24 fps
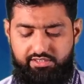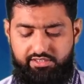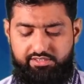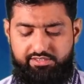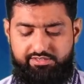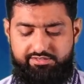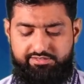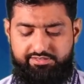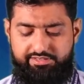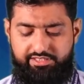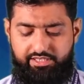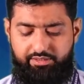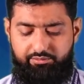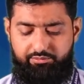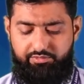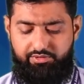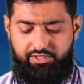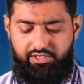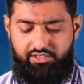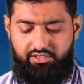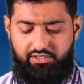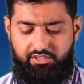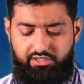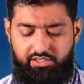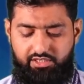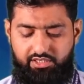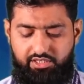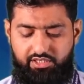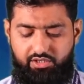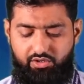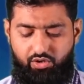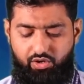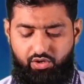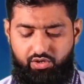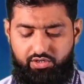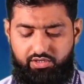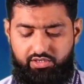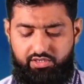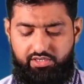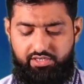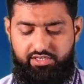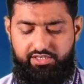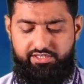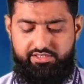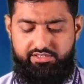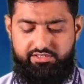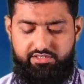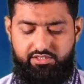Same thing, in order
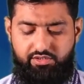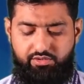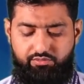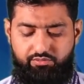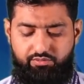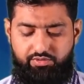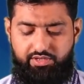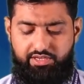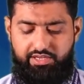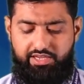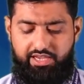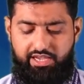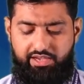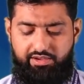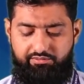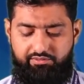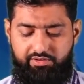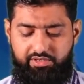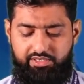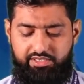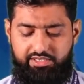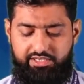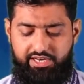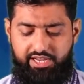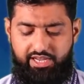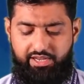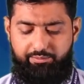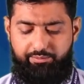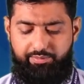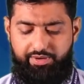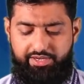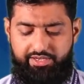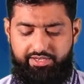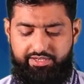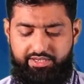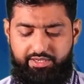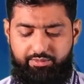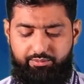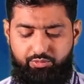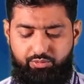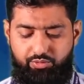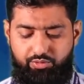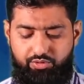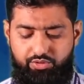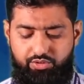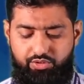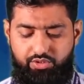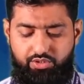list we have a type
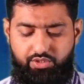attribute,